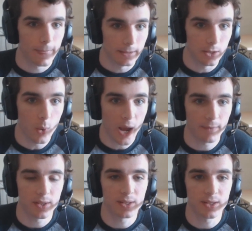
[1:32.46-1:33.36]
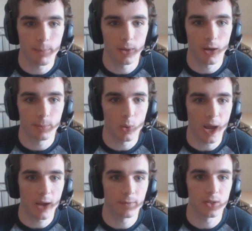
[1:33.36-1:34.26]
you have to step it up. You
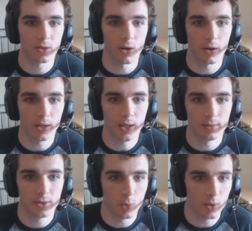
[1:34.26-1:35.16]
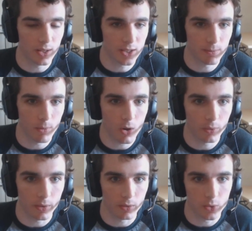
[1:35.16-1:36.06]
have to start doing these small
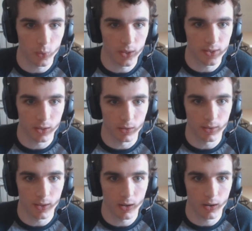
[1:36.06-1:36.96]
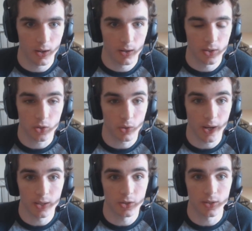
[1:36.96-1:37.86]
little tweaks here and there to try
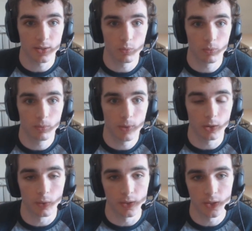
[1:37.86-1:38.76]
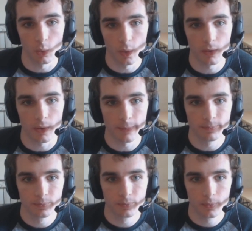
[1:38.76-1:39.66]
and just increase your win rate.
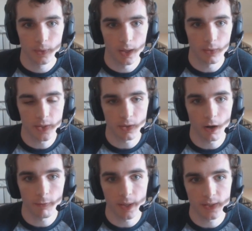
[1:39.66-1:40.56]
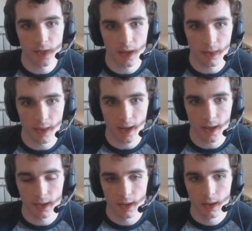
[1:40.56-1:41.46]
And let's start off by saying
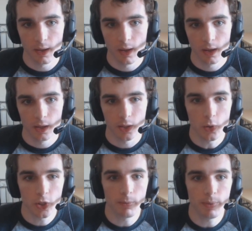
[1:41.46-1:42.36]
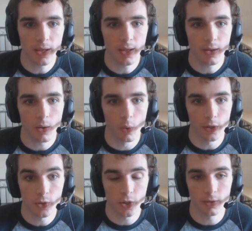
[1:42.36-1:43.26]
that you should be, or
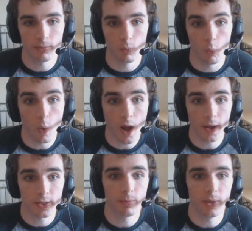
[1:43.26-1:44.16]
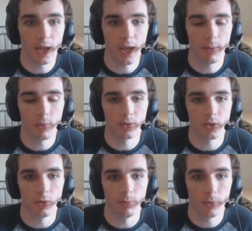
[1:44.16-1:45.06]
you should want to be able
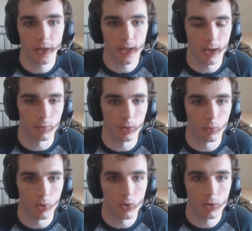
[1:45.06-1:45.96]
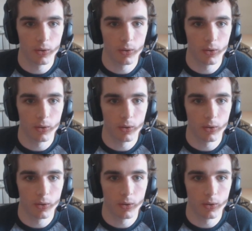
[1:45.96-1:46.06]
to play every role.